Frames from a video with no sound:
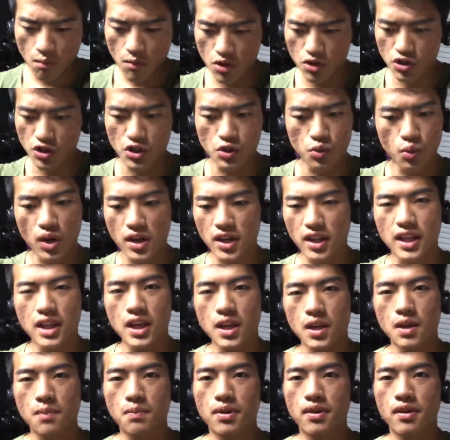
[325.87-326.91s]
You just want to
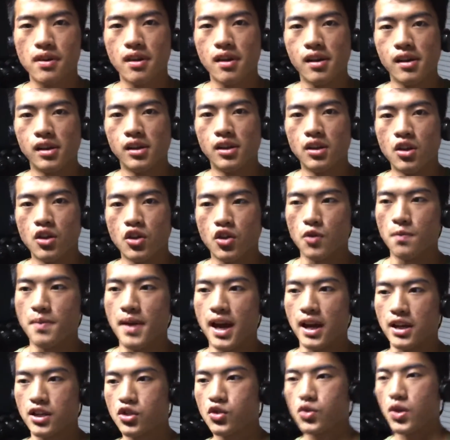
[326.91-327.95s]
keep your
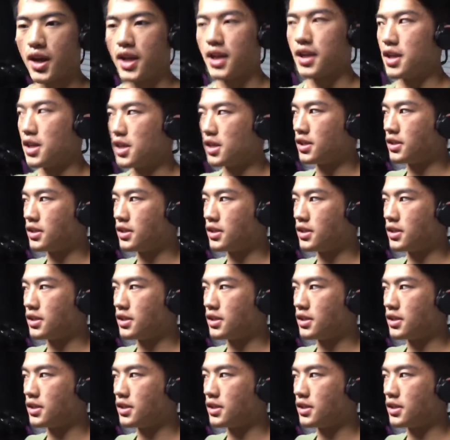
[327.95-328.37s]
back straight.